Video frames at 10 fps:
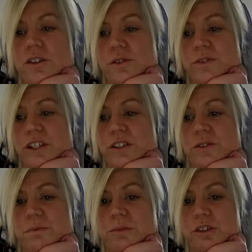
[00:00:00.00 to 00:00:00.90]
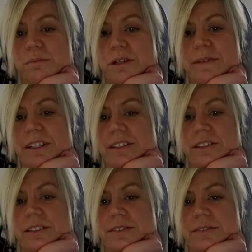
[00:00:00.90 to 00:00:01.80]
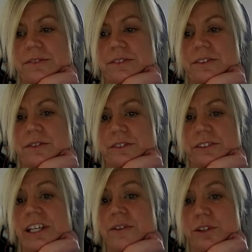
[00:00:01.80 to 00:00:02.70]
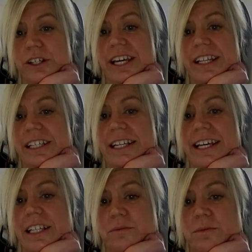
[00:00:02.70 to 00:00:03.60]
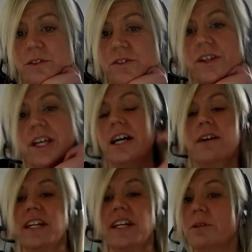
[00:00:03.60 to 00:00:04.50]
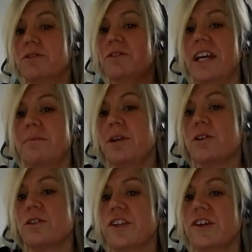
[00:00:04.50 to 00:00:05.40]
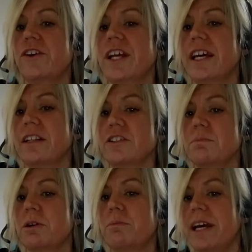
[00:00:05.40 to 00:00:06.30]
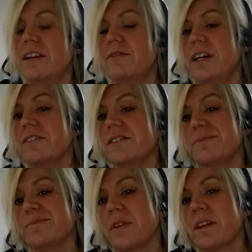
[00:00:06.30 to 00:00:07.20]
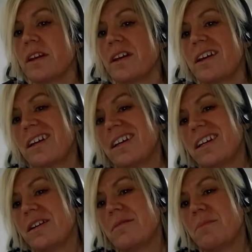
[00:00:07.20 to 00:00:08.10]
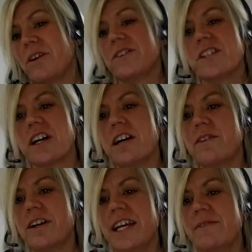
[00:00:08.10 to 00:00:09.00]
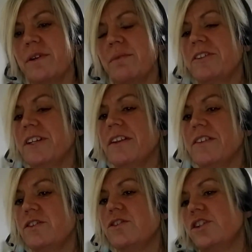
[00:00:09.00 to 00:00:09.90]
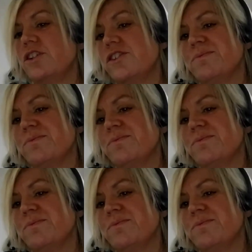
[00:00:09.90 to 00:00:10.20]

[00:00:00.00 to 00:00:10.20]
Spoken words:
So funeral support payment, like for Kelly and Helen, was available to them because they're on eligible benefits. But does it cover everybody that it should?